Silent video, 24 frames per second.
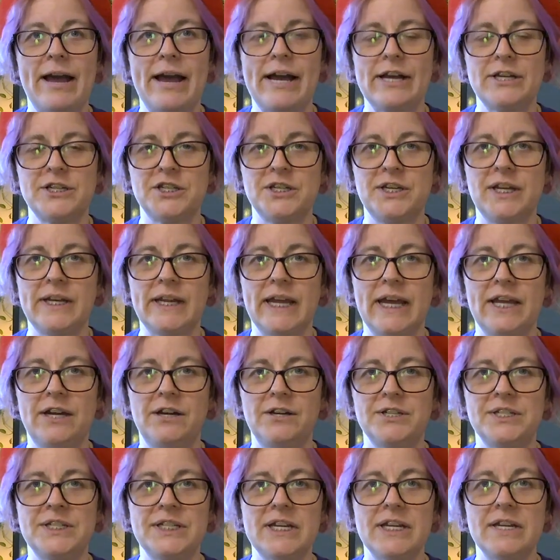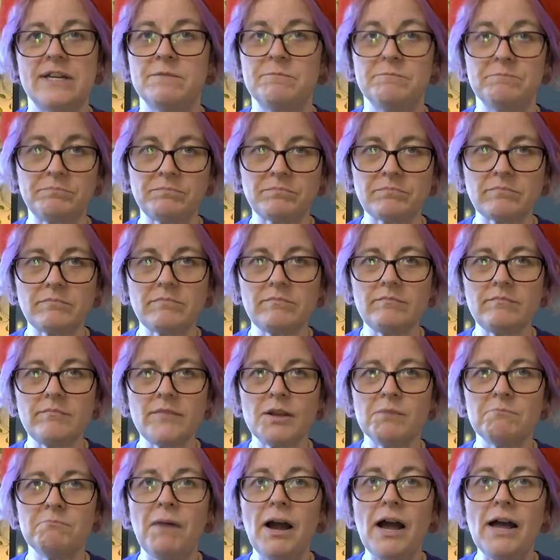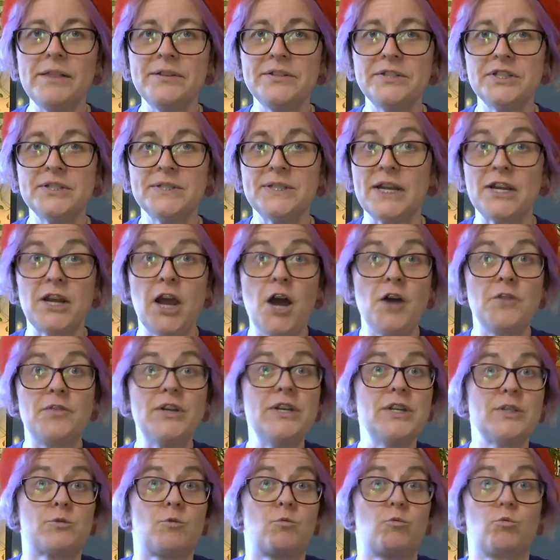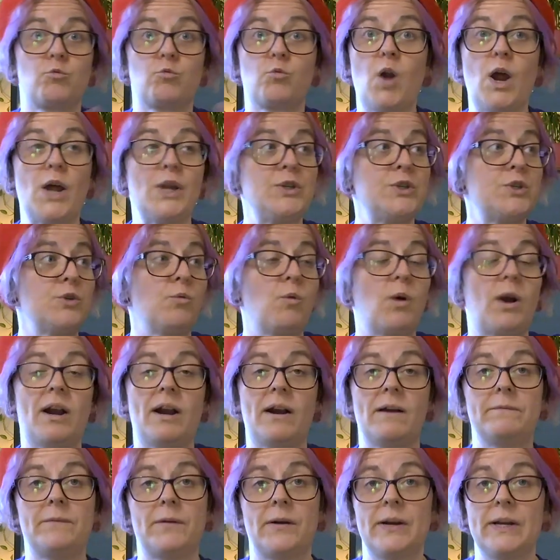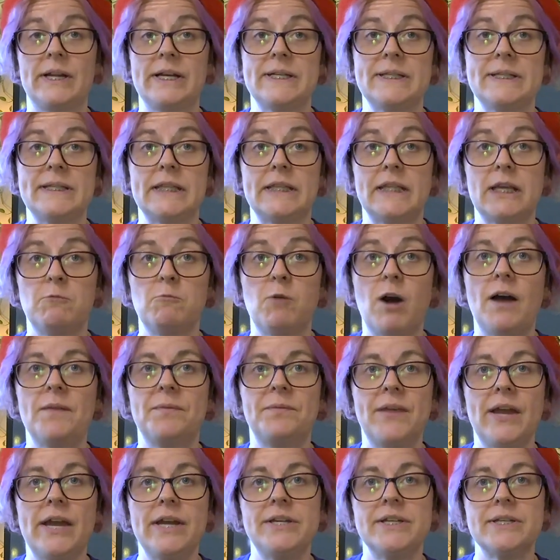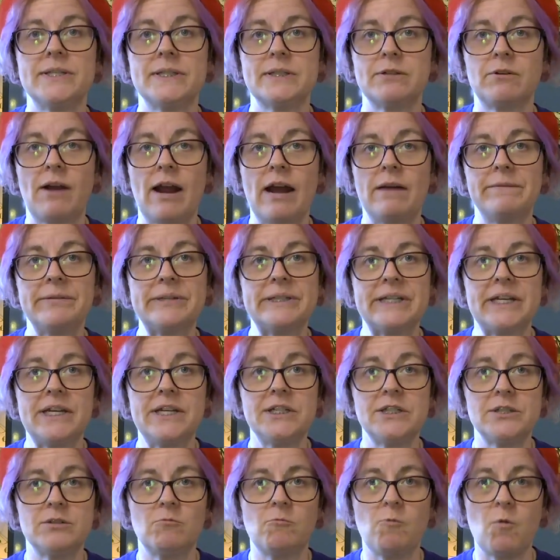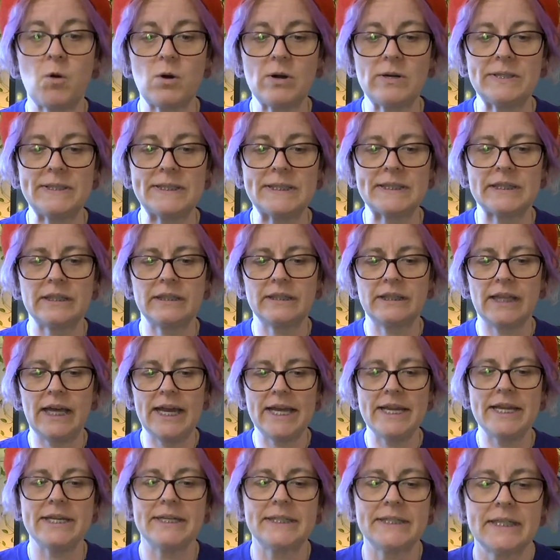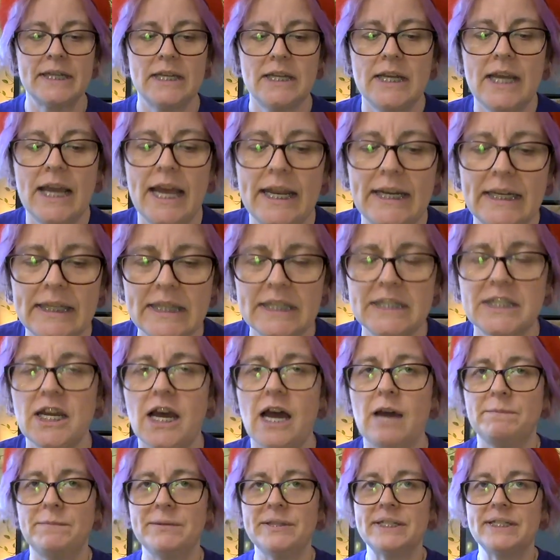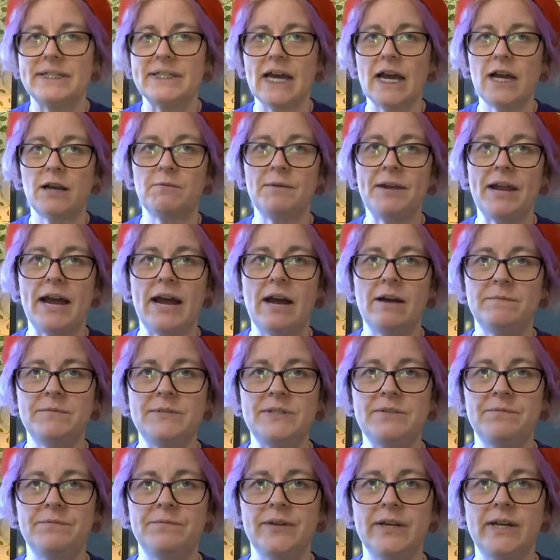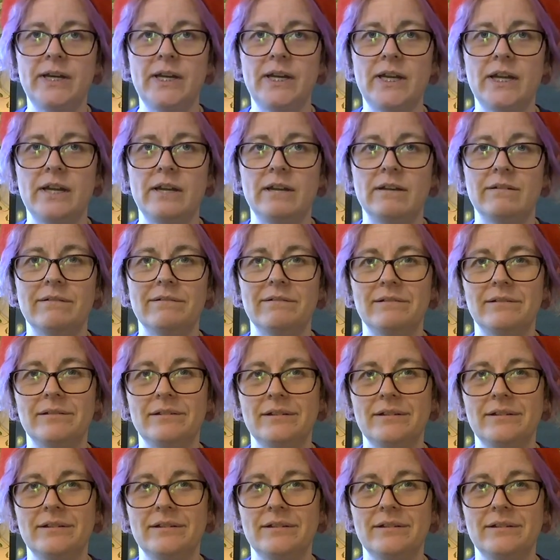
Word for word: passionate energy. Moths just like, they just run to wherever it is that they want. They just gravitate towards the light. And at the top of the deck, we have divinity